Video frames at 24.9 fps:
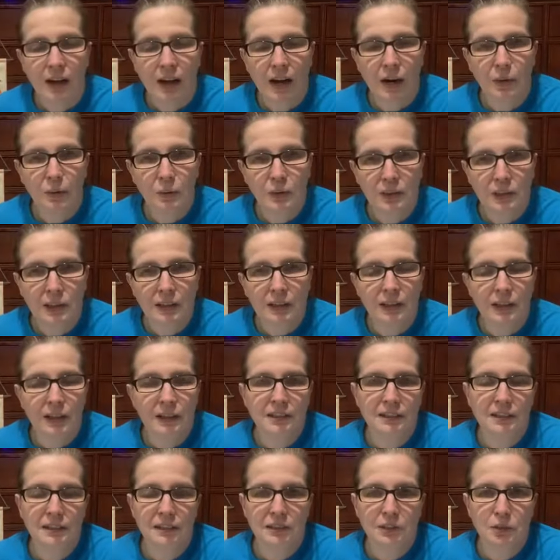I really
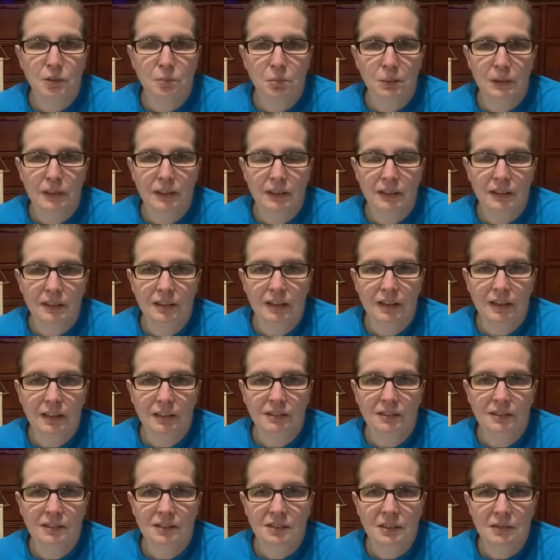like the little blinky
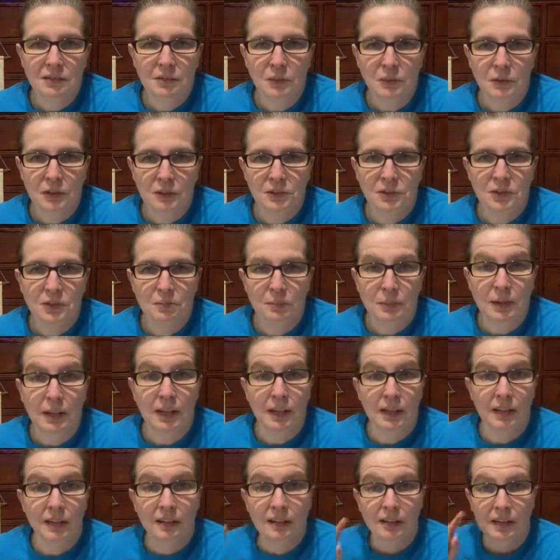lights, except for when I turn my
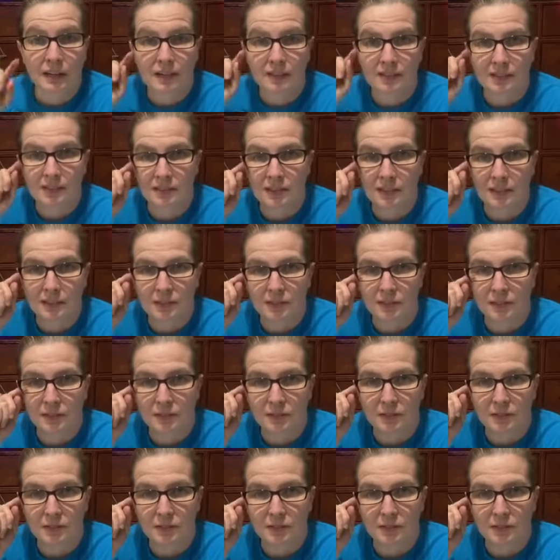head and I can see it